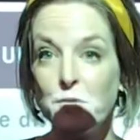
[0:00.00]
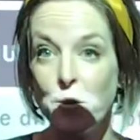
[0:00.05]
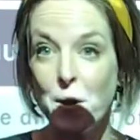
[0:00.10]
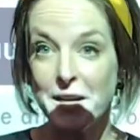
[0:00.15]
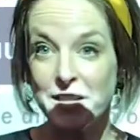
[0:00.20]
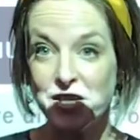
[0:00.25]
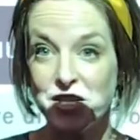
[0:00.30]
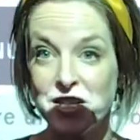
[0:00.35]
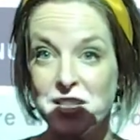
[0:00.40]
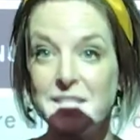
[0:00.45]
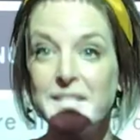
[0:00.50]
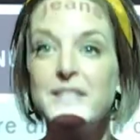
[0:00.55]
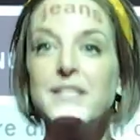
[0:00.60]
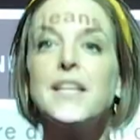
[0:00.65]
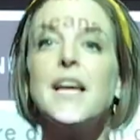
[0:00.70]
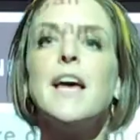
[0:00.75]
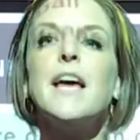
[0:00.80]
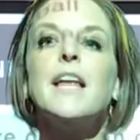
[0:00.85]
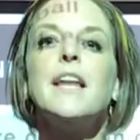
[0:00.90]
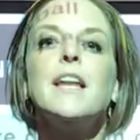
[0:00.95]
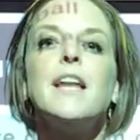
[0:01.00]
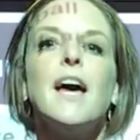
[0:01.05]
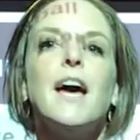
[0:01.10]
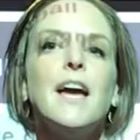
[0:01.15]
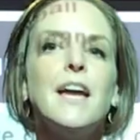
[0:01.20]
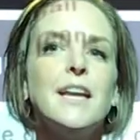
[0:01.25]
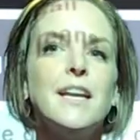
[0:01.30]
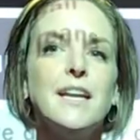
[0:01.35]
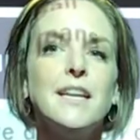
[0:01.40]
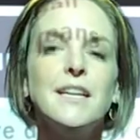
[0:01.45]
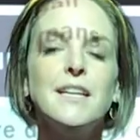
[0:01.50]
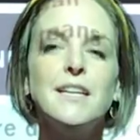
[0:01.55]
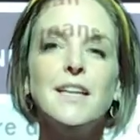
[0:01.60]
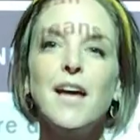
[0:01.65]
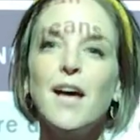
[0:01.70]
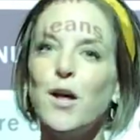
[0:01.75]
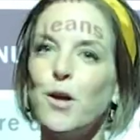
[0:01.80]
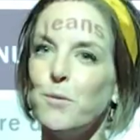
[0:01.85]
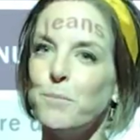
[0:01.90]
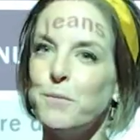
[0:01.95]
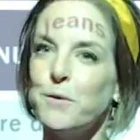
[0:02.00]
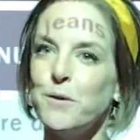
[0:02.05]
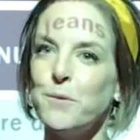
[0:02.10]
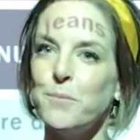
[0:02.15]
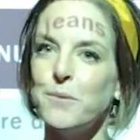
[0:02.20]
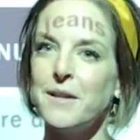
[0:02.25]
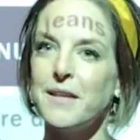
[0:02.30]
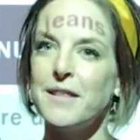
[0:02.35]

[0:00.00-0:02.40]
questions, and I can help you with